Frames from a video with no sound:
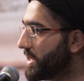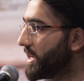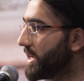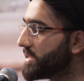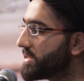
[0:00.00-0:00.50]

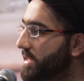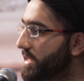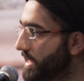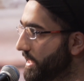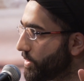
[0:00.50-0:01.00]
is
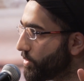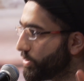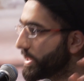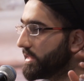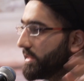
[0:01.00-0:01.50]
the
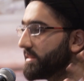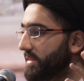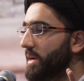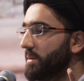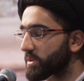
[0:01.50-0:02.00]
real
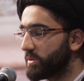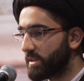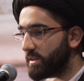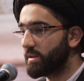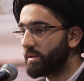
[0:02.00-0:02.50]
time. So
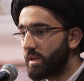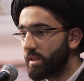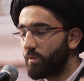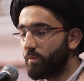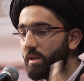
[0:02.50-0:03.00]
it's
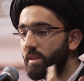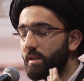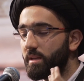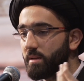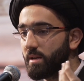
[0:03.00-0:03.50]
the one
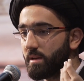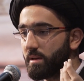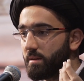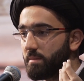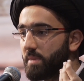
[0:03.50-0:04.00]
that
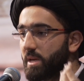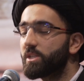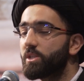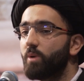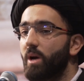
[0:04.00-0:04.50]

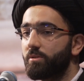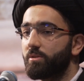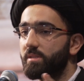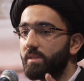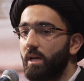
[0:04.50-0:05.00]
makes you
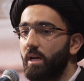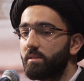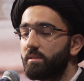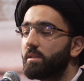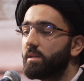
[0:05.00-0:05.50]
enter
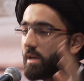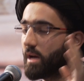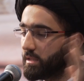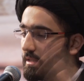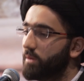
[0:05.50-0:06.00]
Salat,
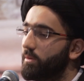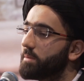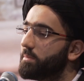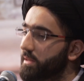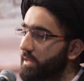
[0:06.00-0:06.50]
Allahu
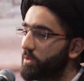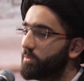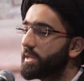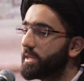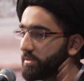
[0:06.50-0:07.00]
Akbar. Then you
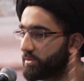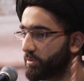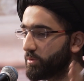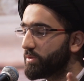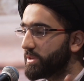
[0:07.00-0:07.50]
begin
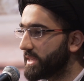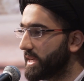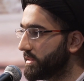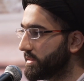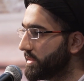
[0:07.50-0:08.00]
to
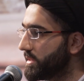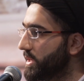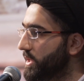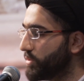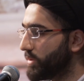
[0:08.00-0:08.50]
recite
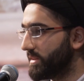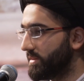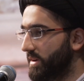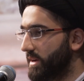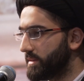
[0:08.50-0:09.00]
Surah
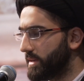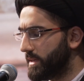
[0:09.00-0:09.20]
Al-Fatiha.